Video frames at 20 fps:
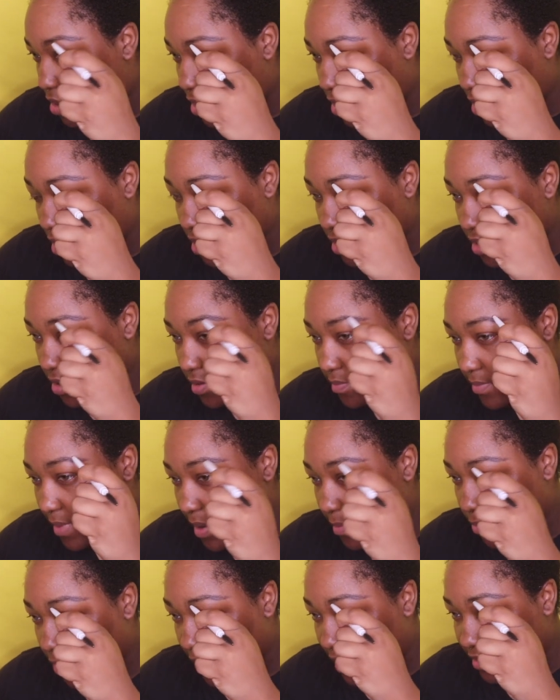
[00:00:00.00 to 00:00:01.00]
on
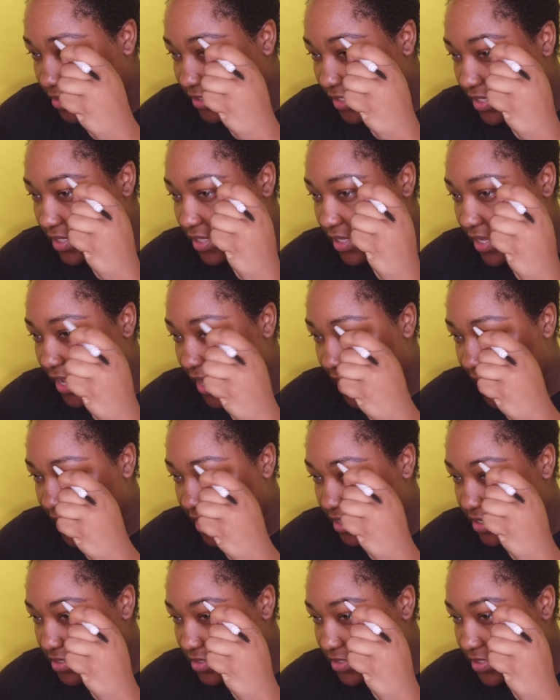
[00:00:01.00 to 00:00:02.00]
my brows at the
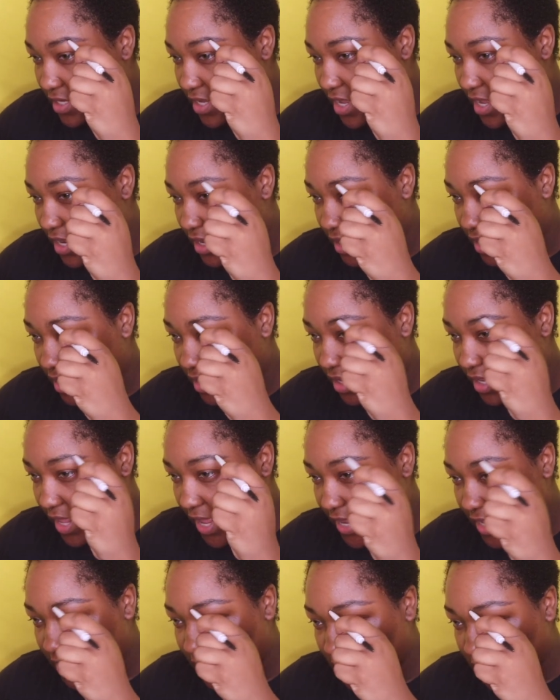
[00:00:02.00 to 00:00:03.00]
end and
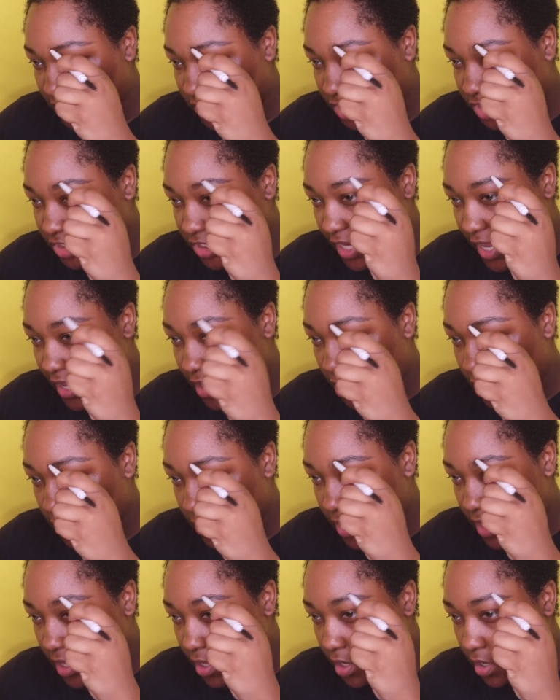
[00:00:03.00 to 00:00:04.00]
lightly
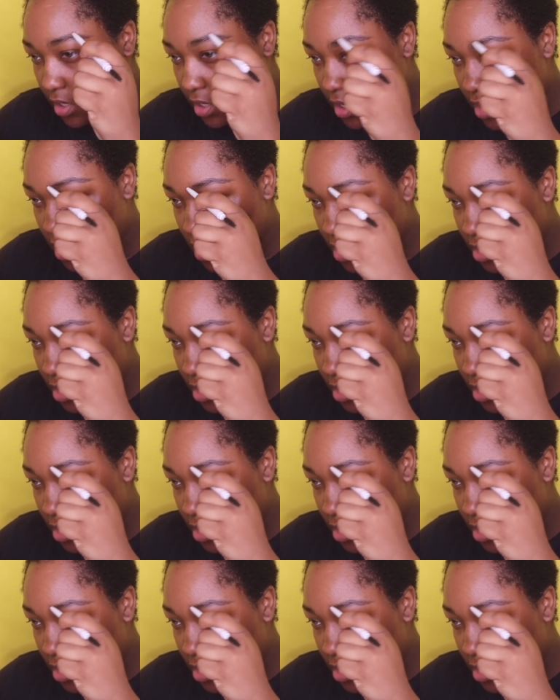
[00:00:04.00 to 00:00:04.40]
shadow in